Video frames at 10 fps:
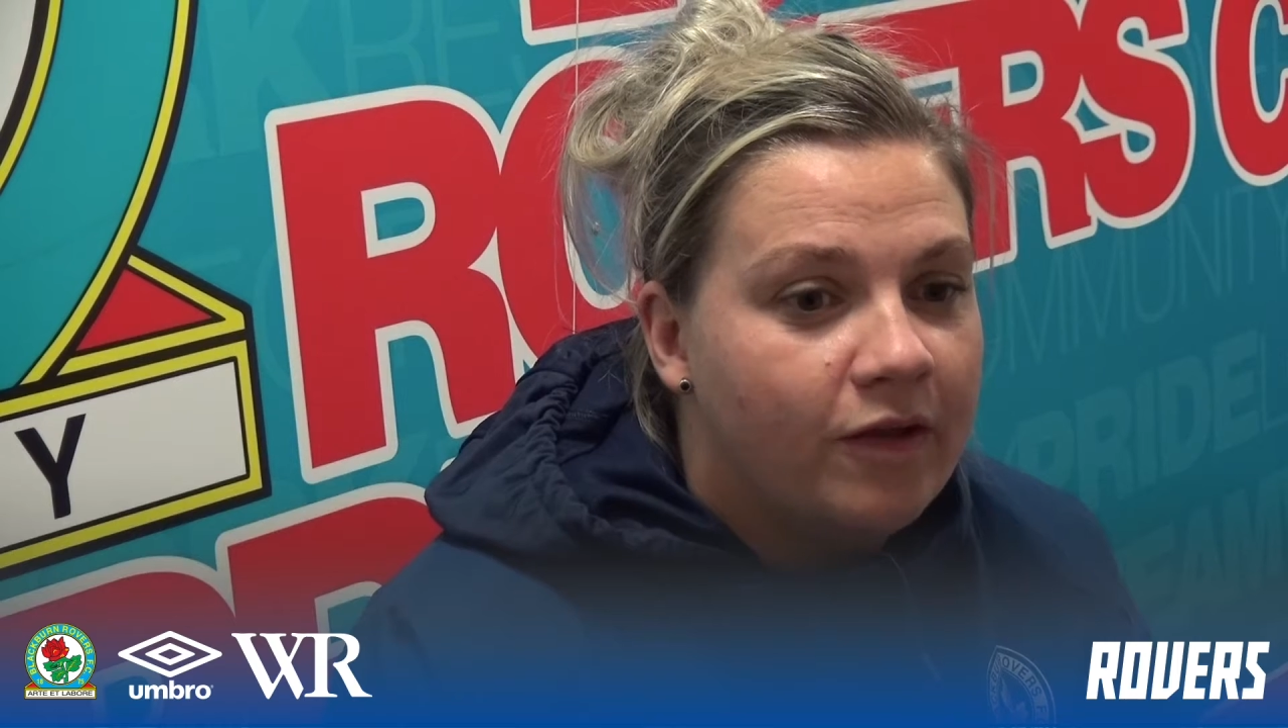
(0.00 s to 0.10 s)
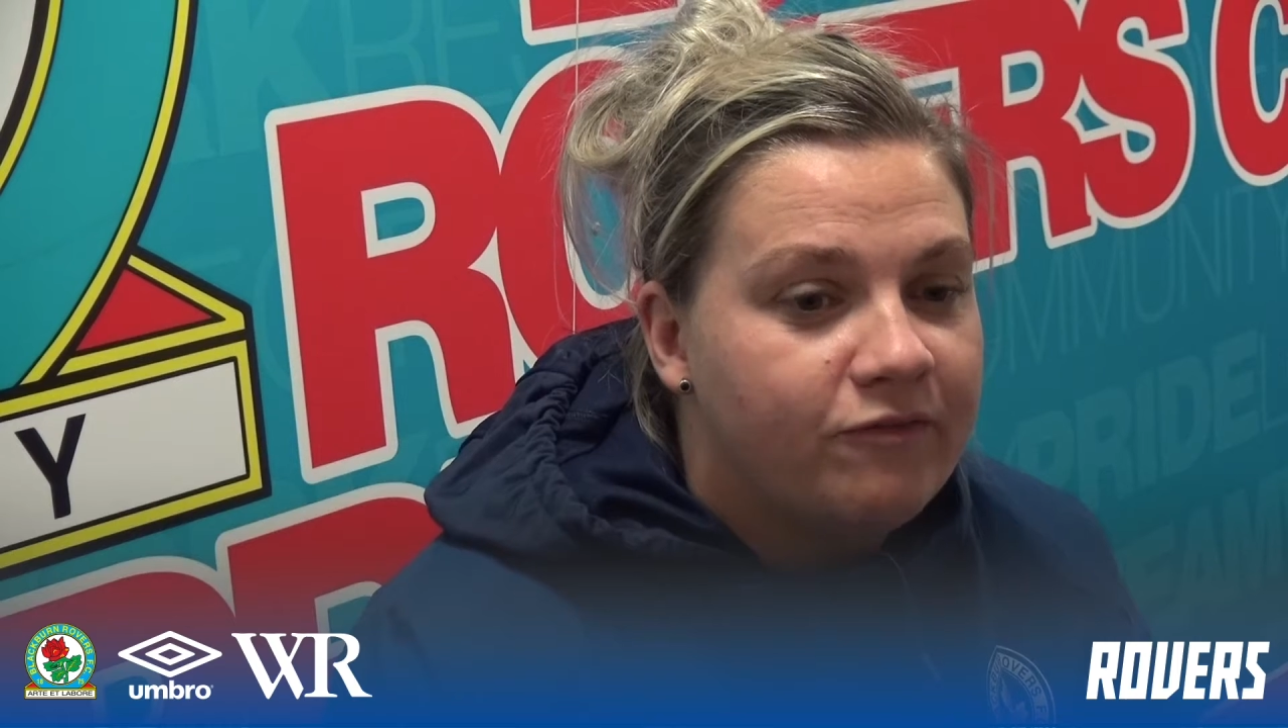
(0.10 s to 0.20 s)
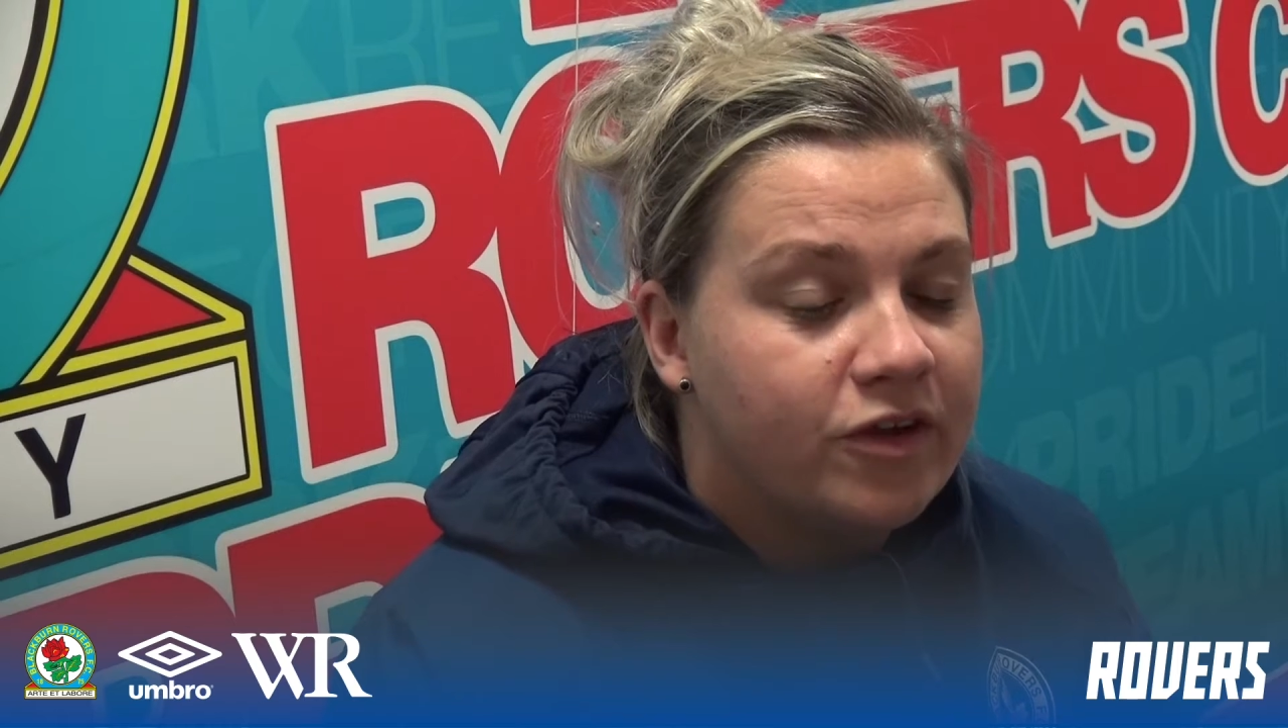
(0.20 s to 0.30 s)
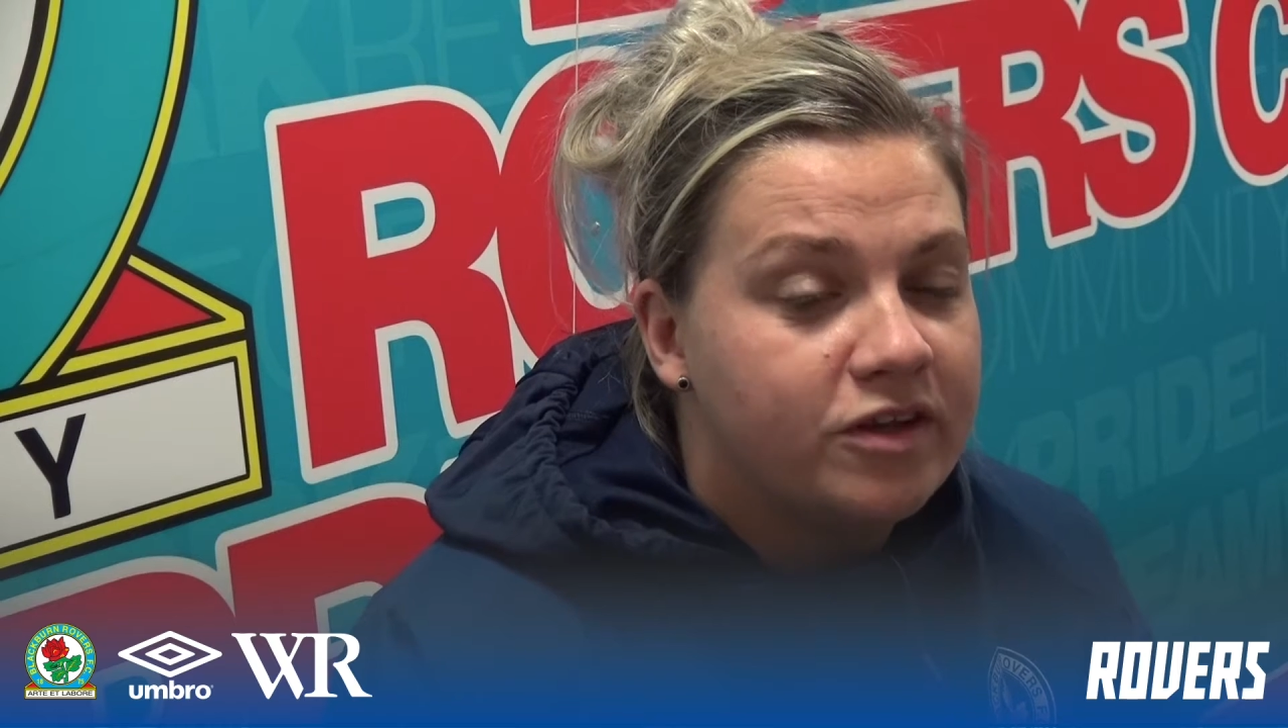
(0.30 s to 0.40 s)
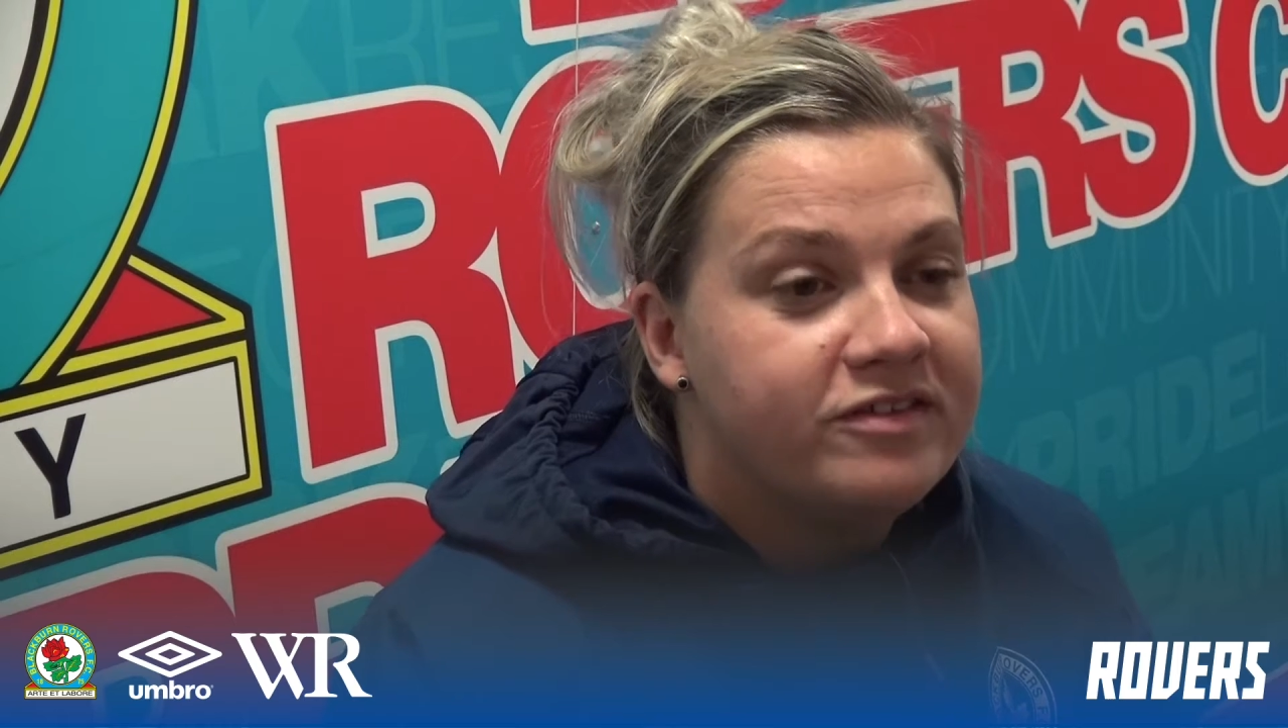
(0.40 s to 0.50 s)

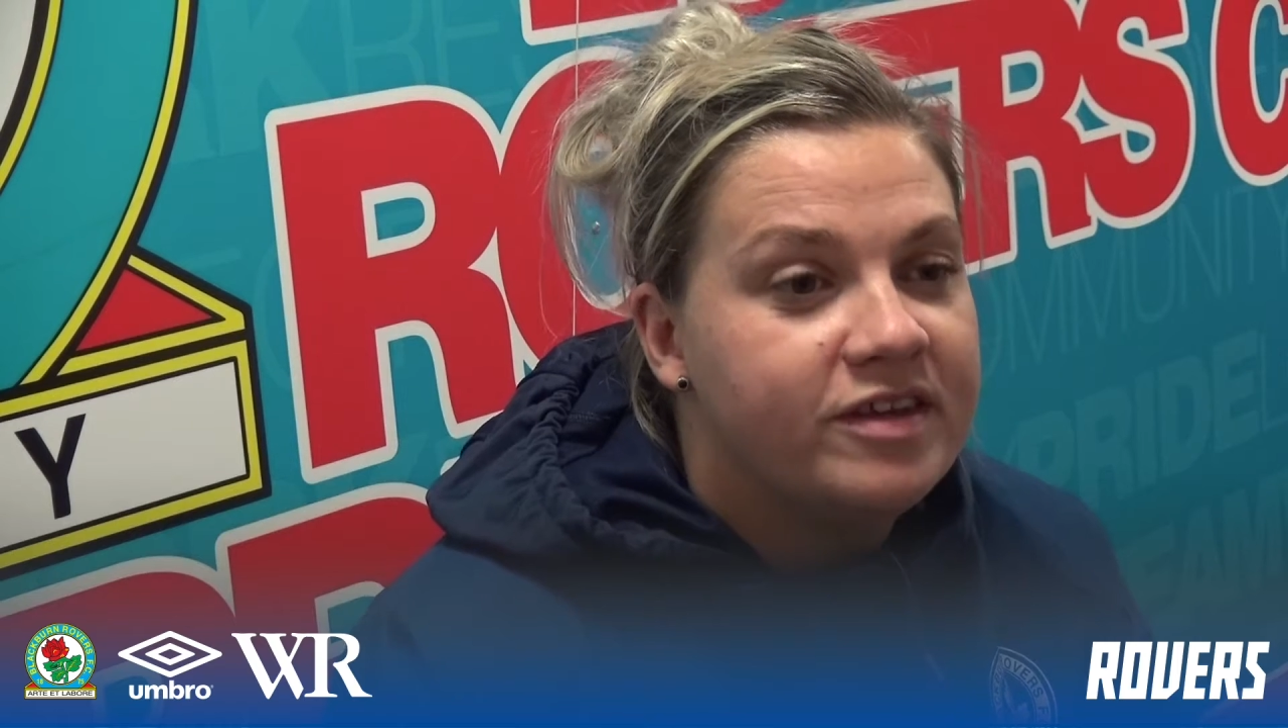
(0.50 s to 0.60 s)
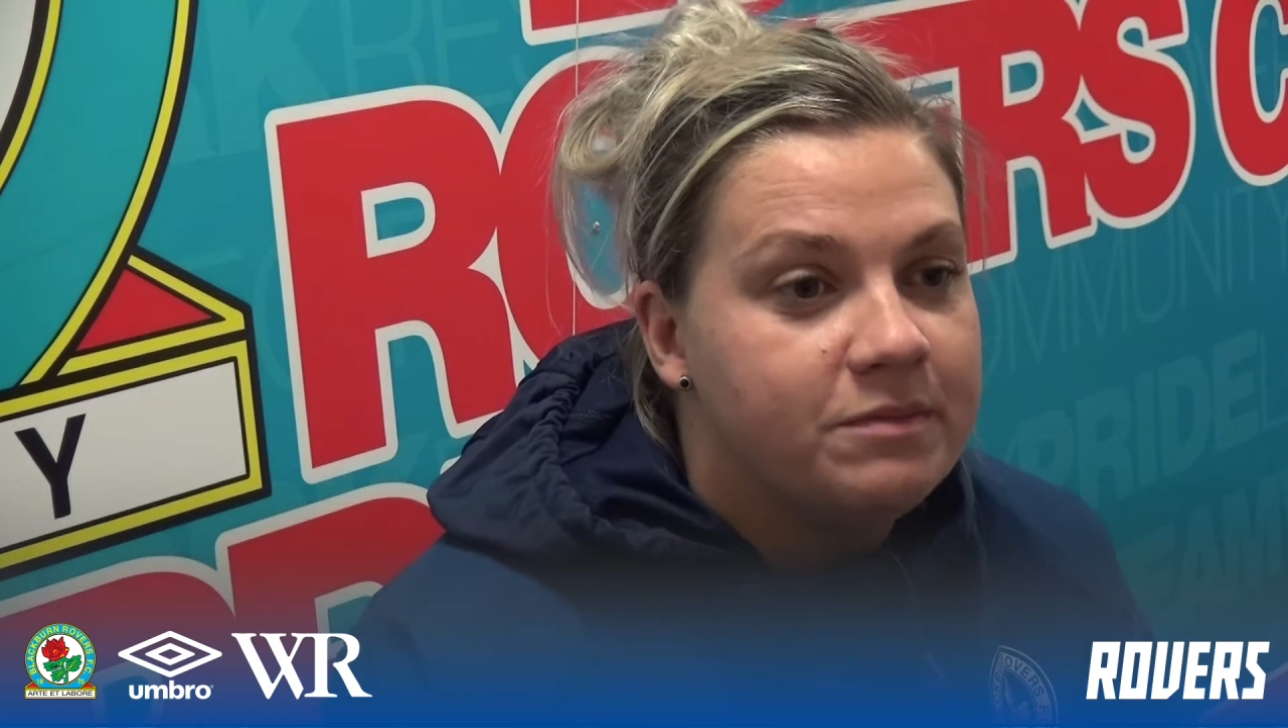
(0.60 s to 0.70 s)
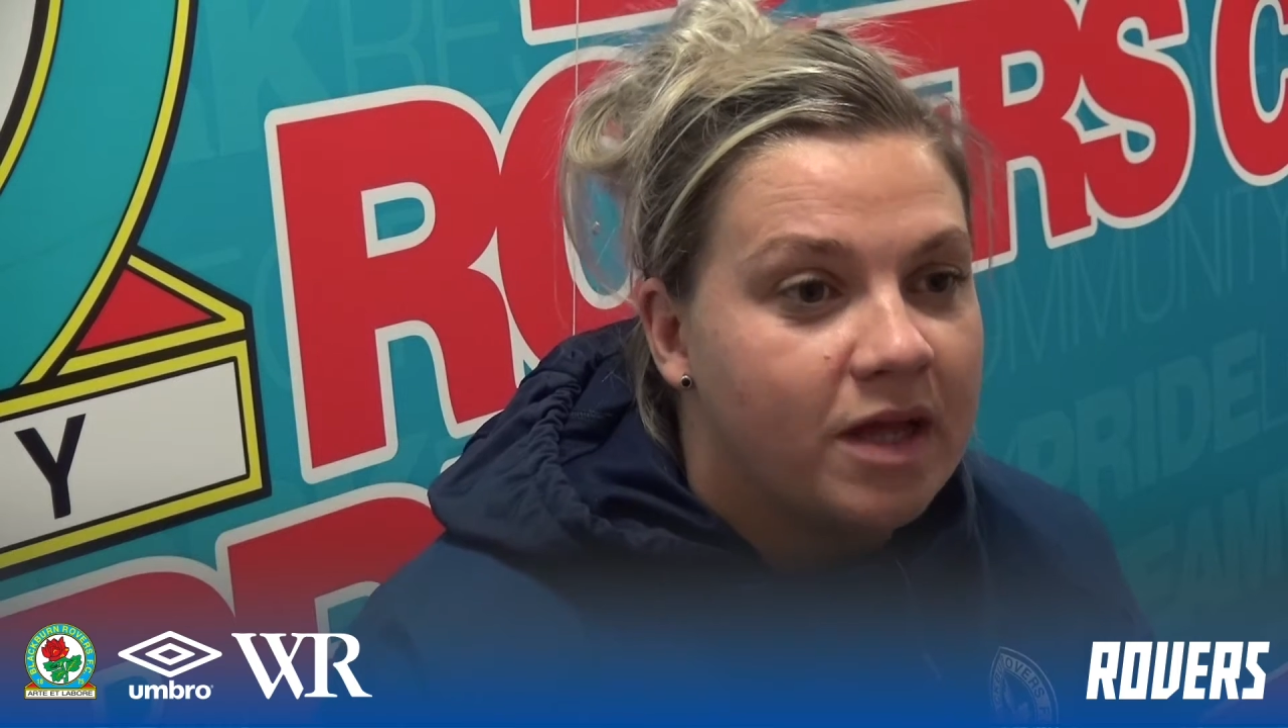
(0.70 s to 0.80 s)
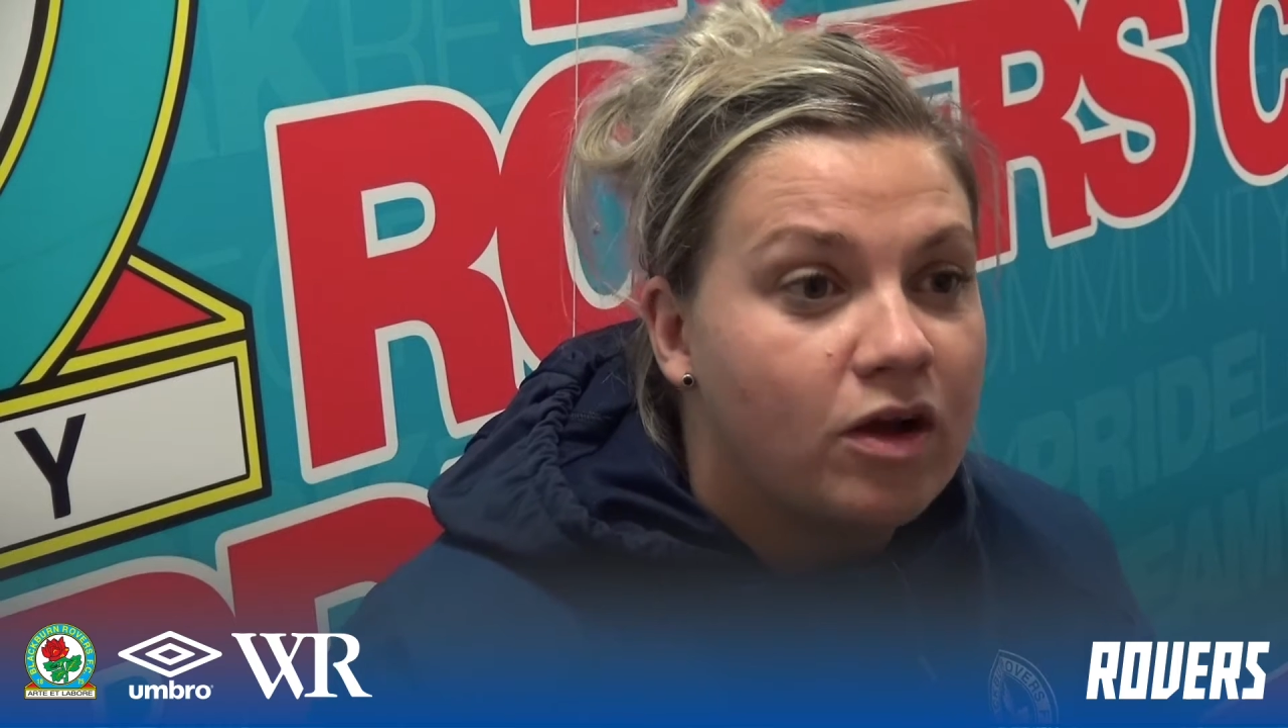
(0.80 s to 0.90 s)
first team then